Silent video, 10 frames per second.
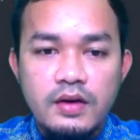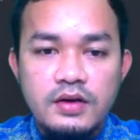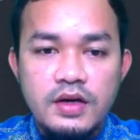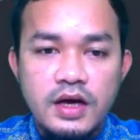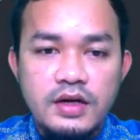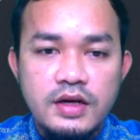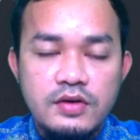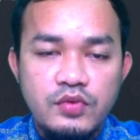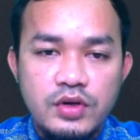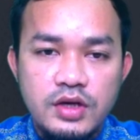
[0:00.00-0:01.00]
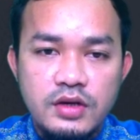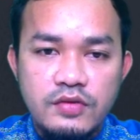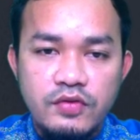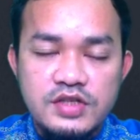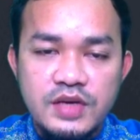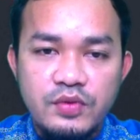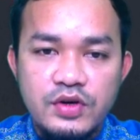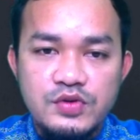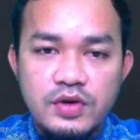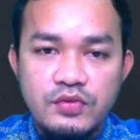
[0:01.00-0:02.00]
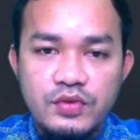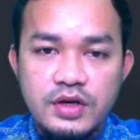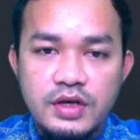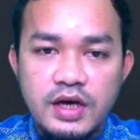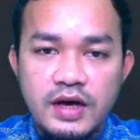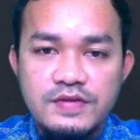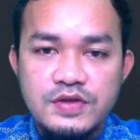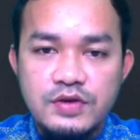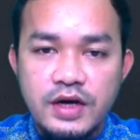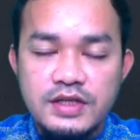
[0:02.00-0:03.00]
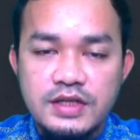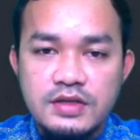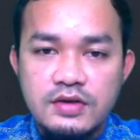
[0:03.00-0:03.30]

then we, for example, this one we have two ID.